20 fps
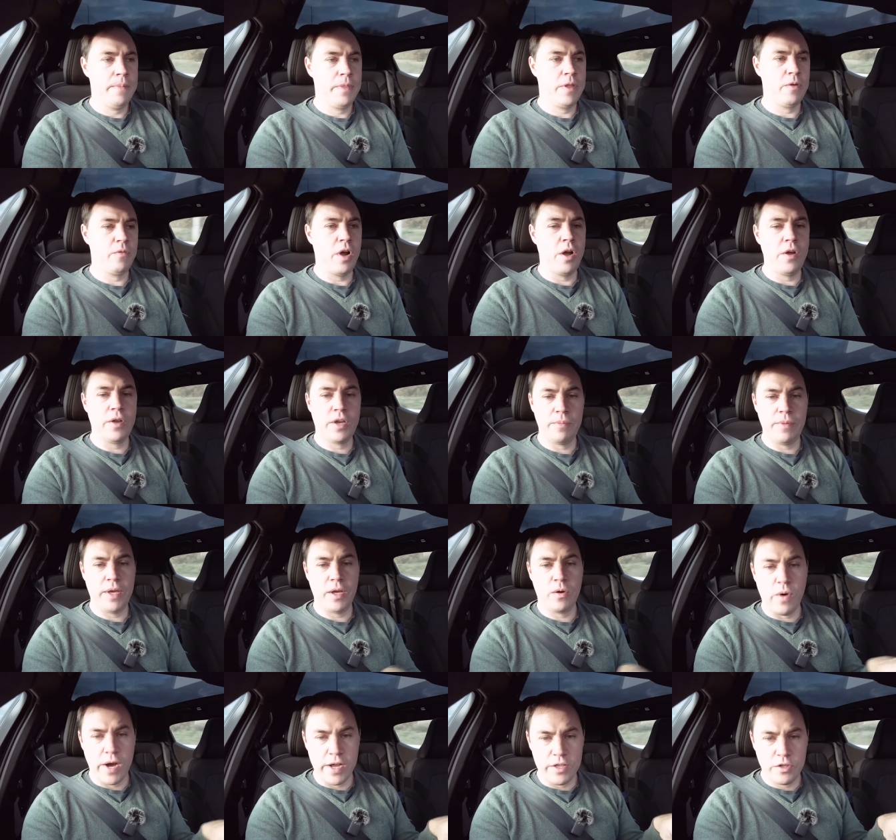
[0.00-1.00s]
the road can be
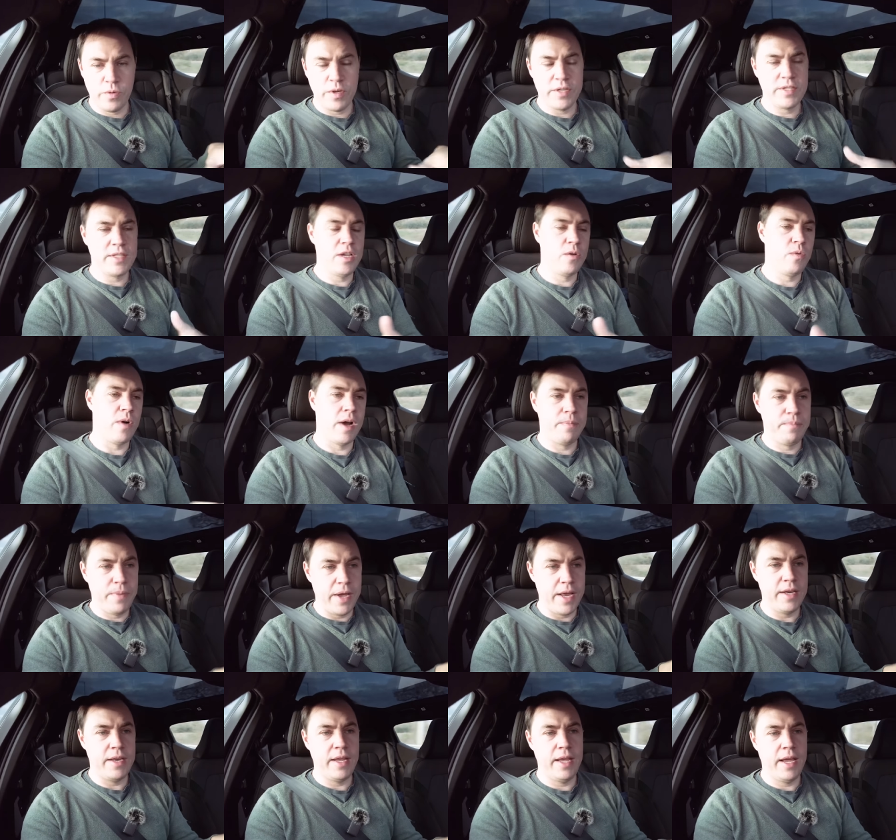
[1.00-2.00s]
quite twisty, quite
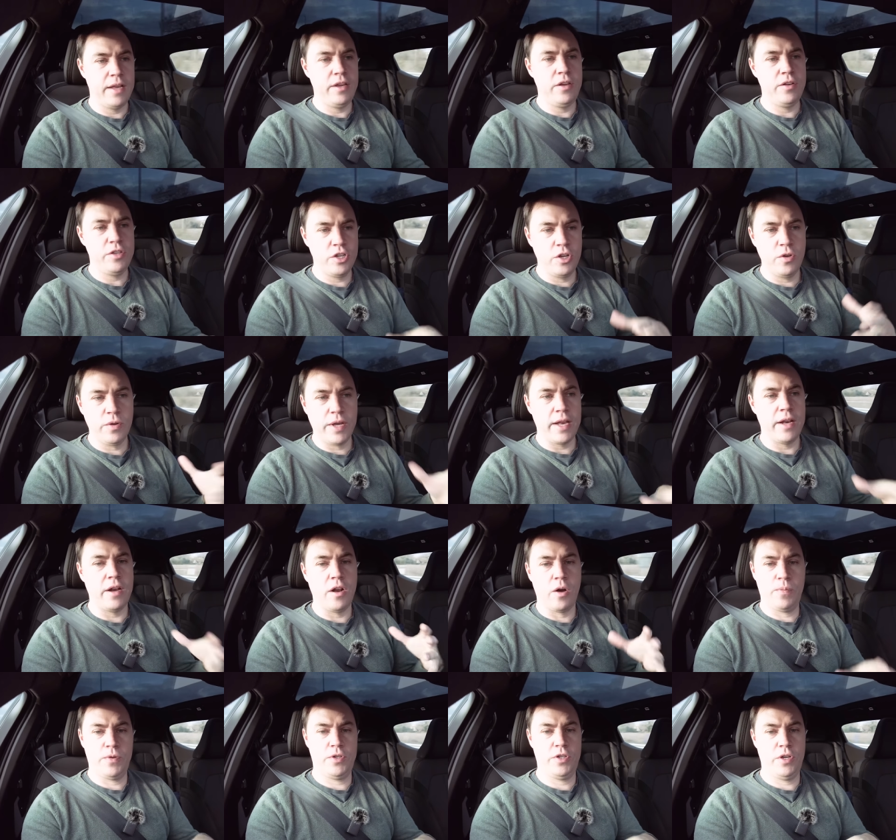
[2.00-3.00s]
bendy. And you do get an
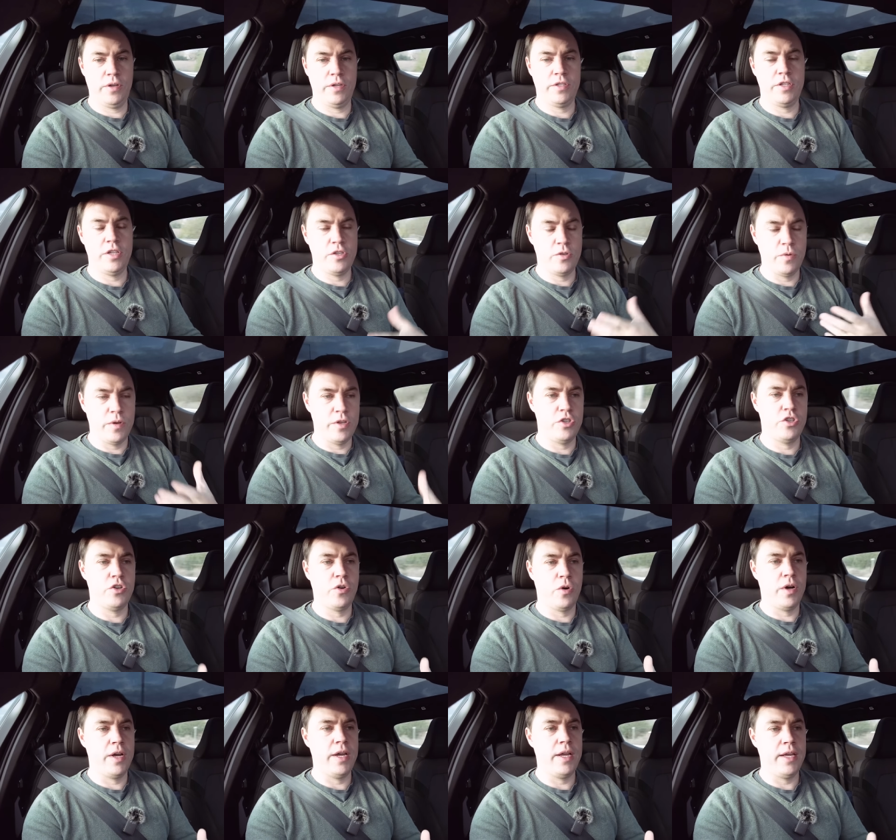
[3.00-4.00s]
opportunity to
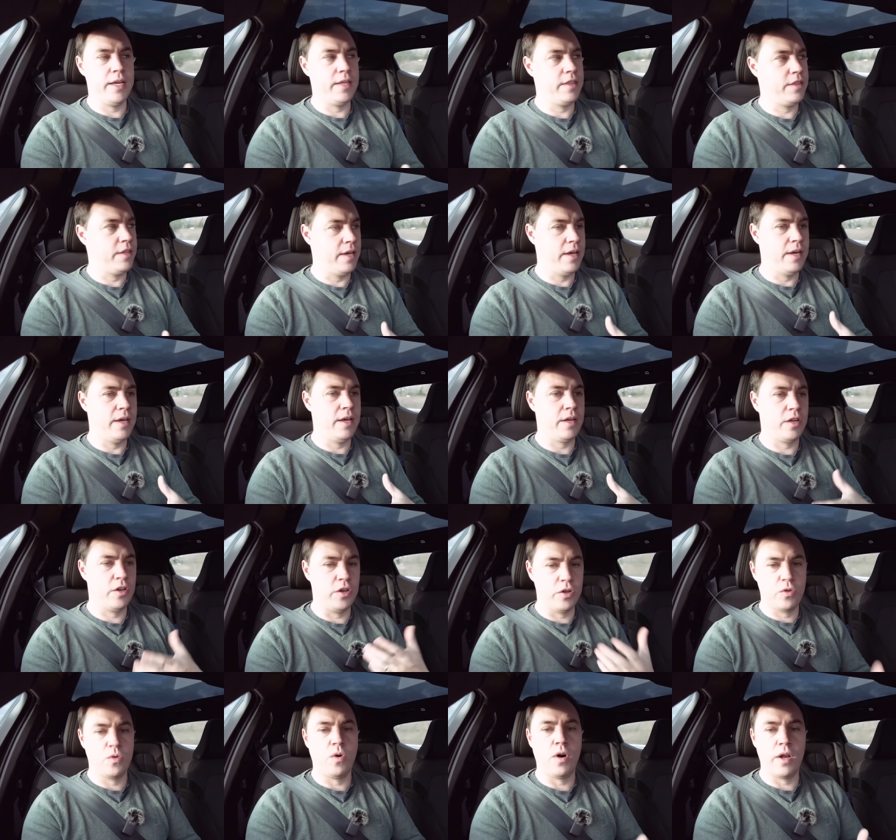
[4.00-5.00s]
enjoy the
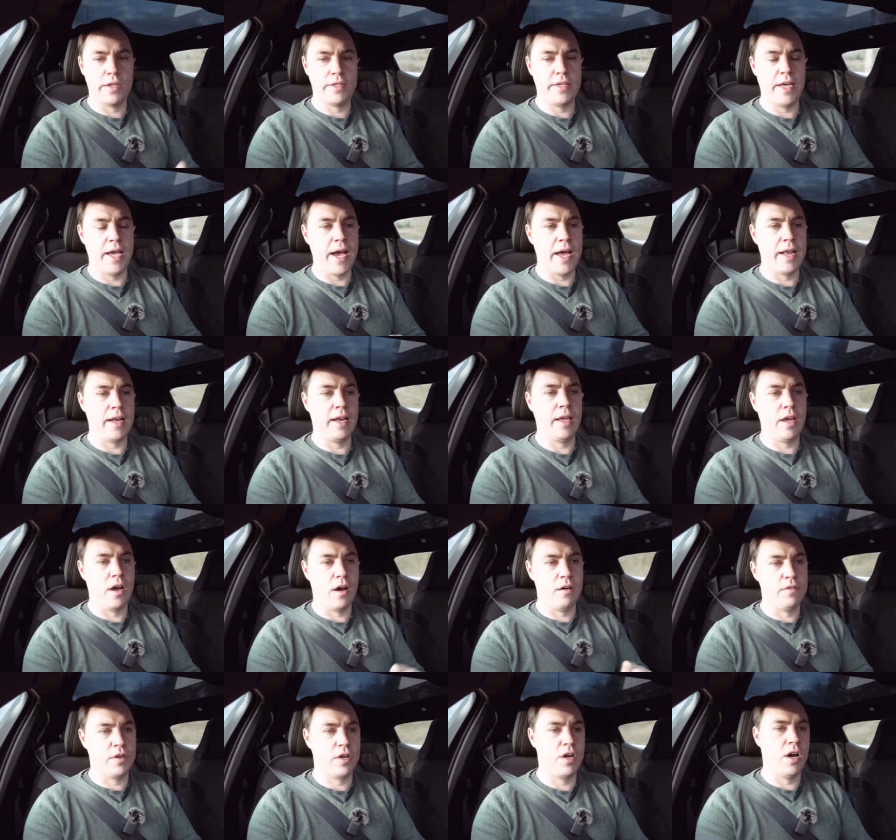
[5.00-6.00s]
good quality handling
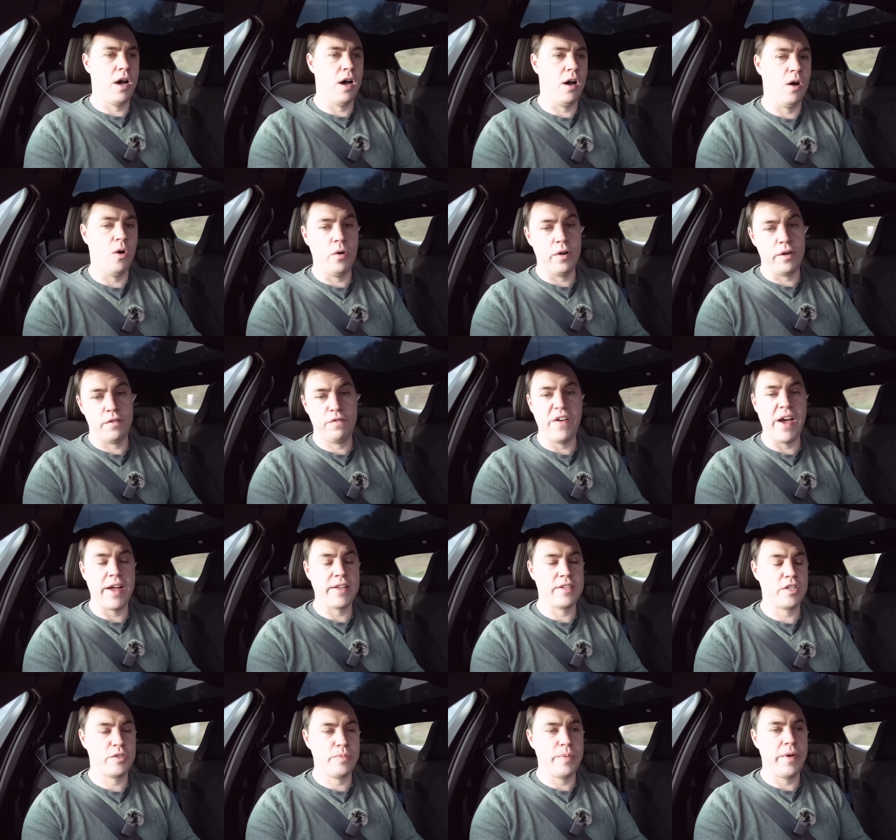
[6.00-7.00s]
of a car, or in
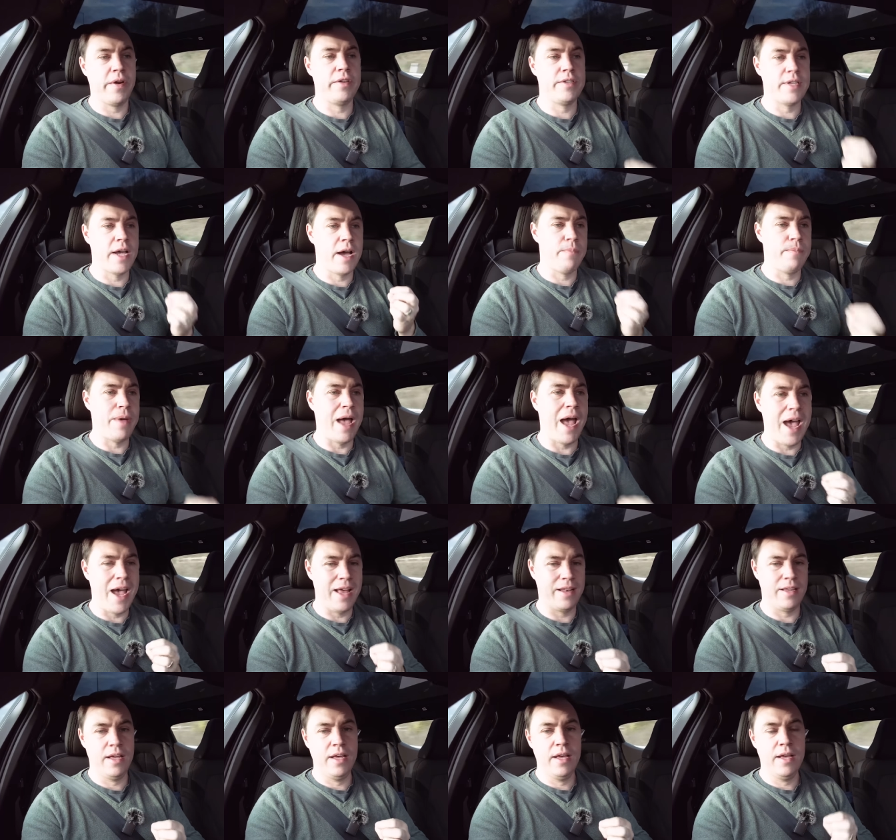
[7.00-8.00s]
fact, experience how
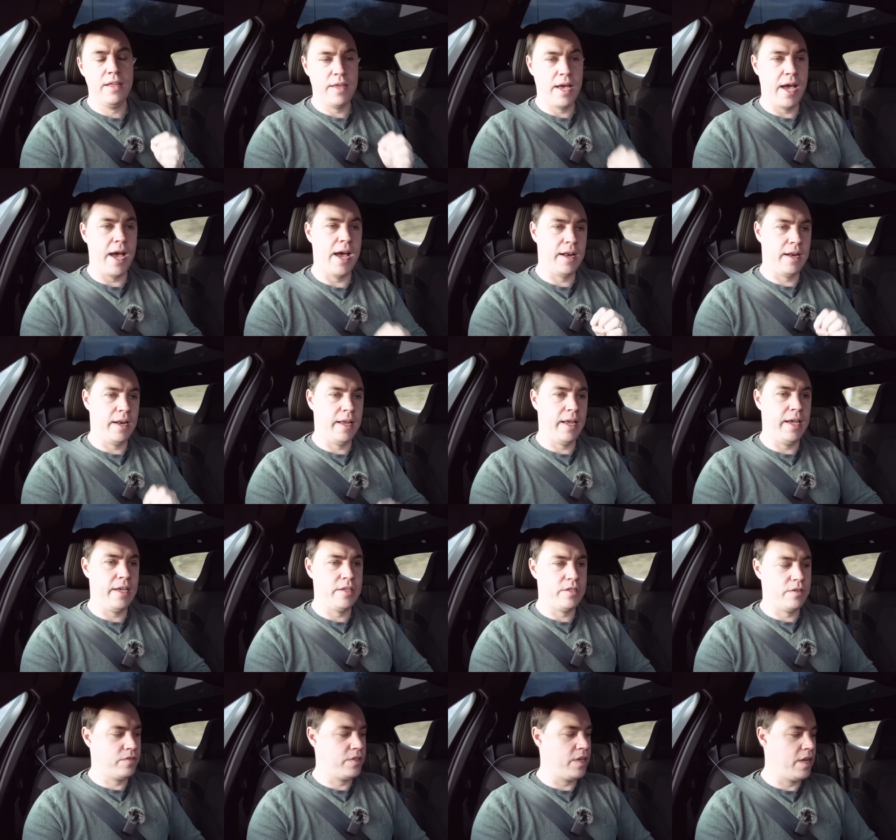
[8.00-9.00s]
bad the handling
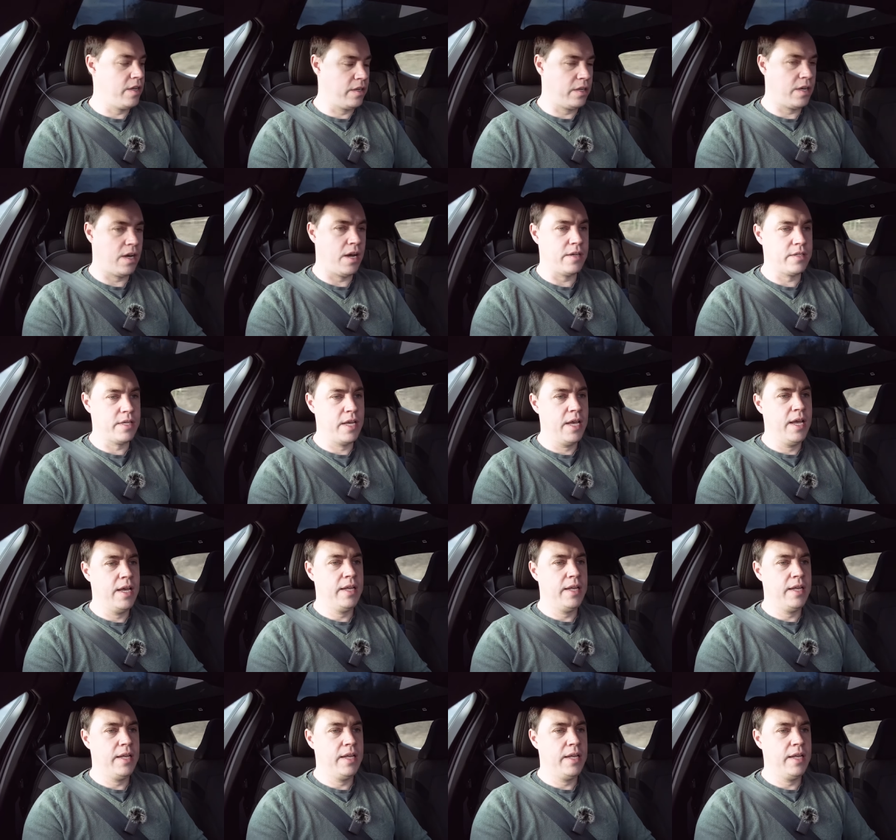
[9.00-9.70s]
is of certain cars.